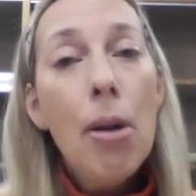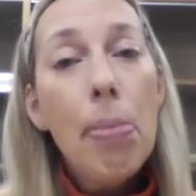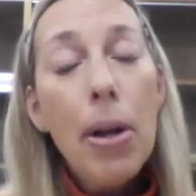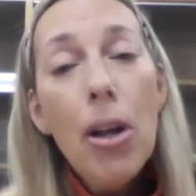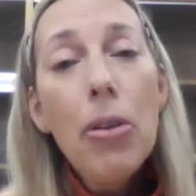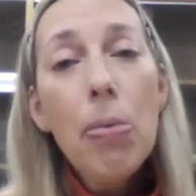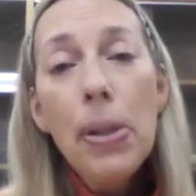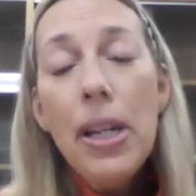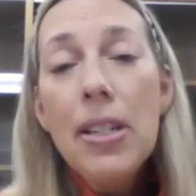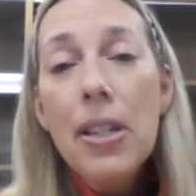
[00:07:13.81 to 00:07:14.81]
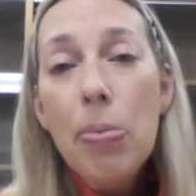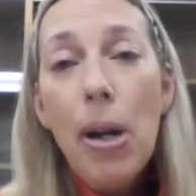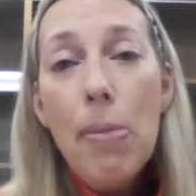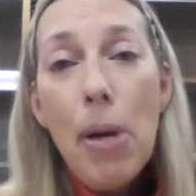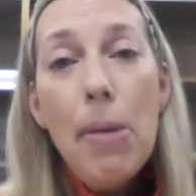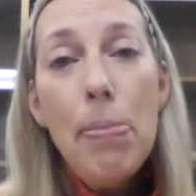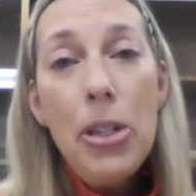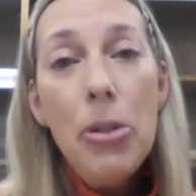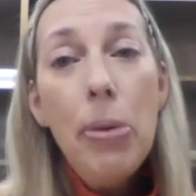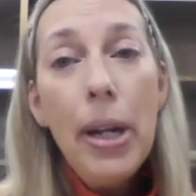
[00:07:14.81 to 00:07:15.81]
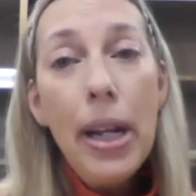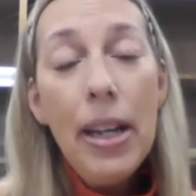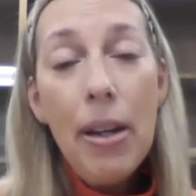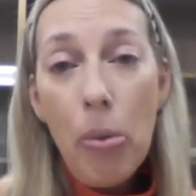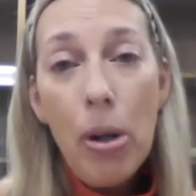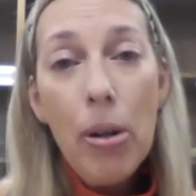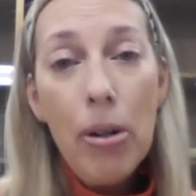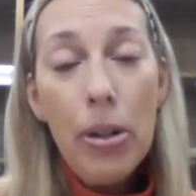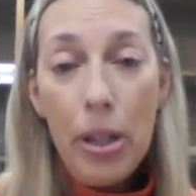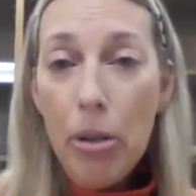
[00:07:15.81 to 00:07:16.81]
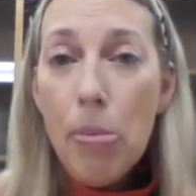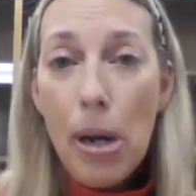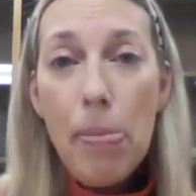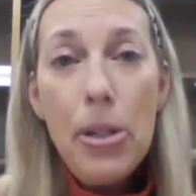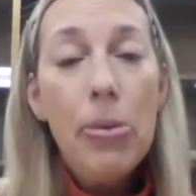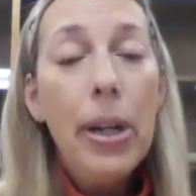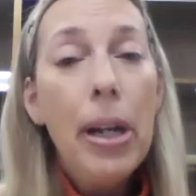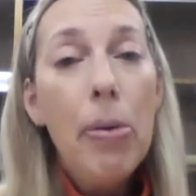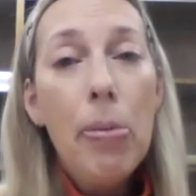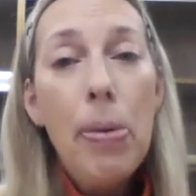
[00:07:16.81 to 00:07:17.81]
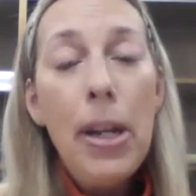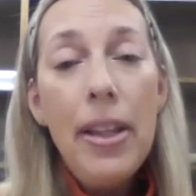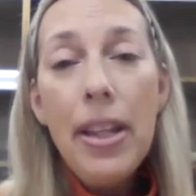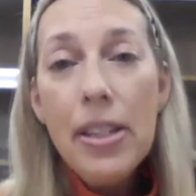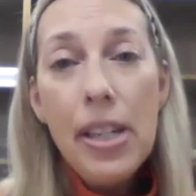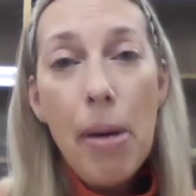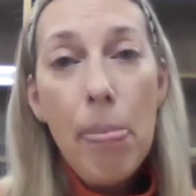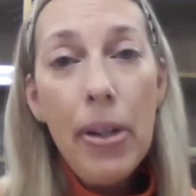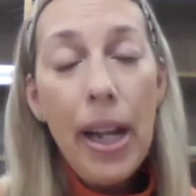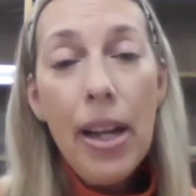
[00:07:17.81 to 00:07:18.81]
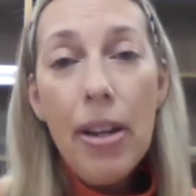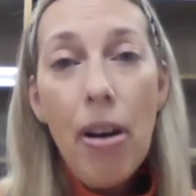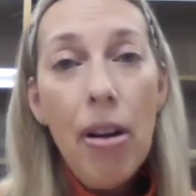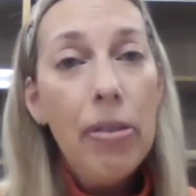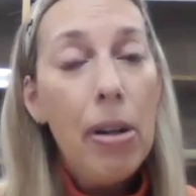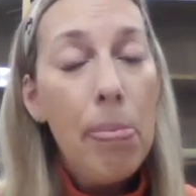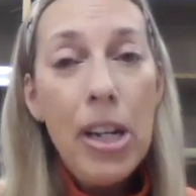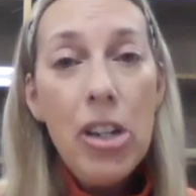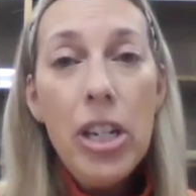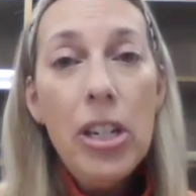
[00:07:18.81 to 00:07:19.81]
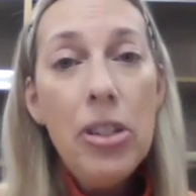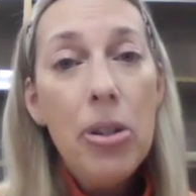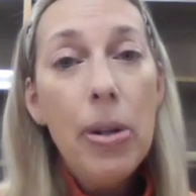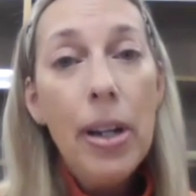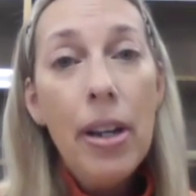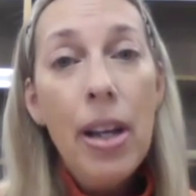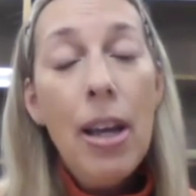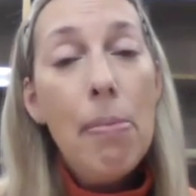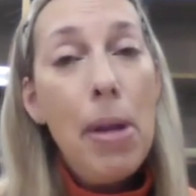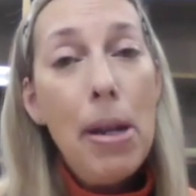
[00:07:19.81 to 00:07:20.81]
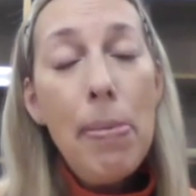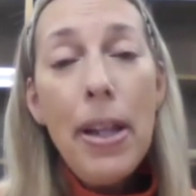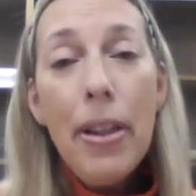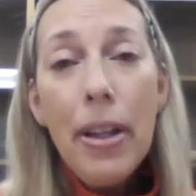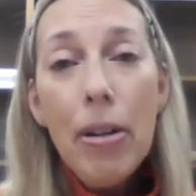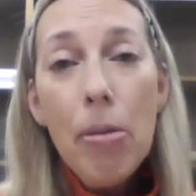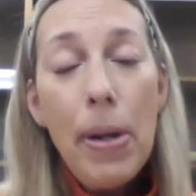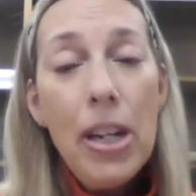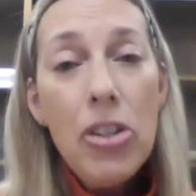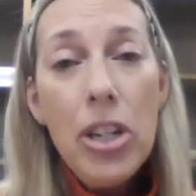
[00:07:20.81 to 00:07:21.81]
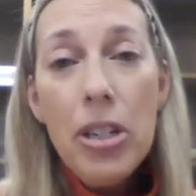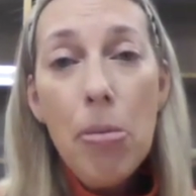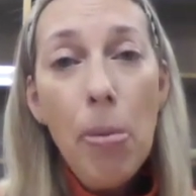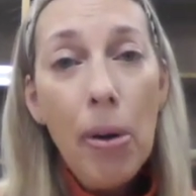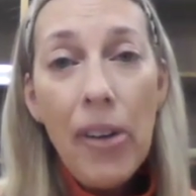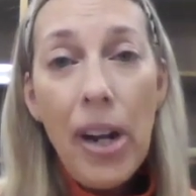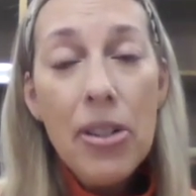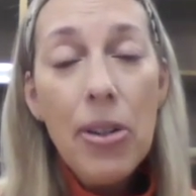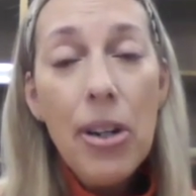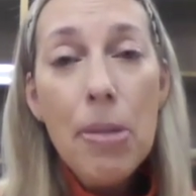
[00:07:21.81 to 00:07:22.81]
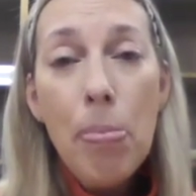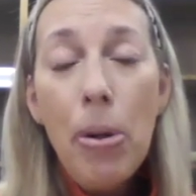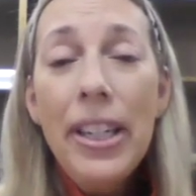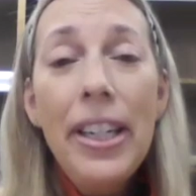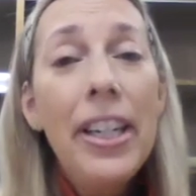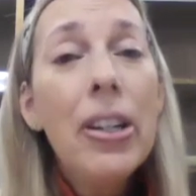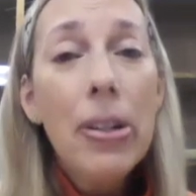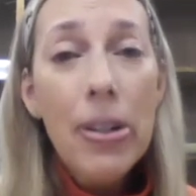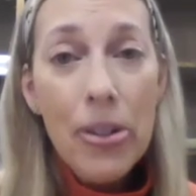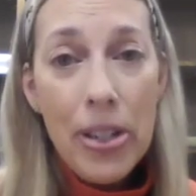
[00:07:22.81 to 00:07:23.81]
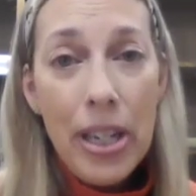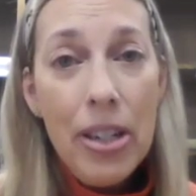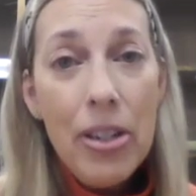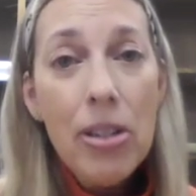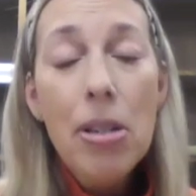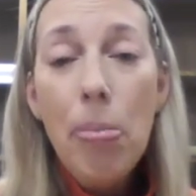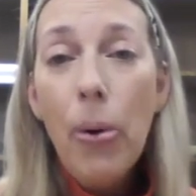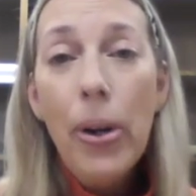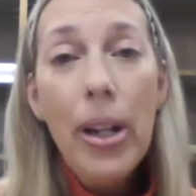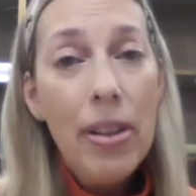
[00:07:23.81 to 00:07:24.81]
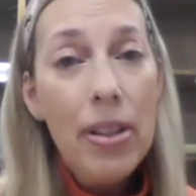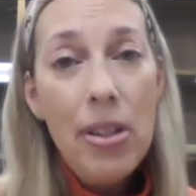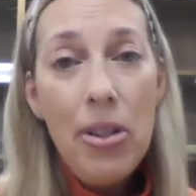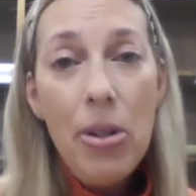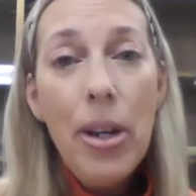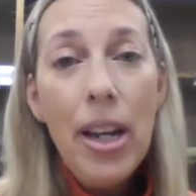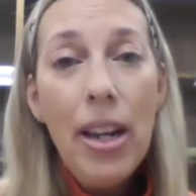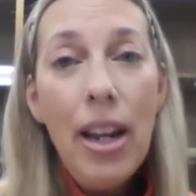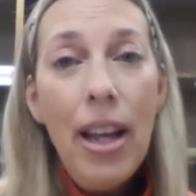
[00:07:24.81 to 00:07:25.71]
But other places where I might be doing it and where you might be doing it would be the example again of a PhD student. Maybe their PhD supervisor has put years into supporting the student,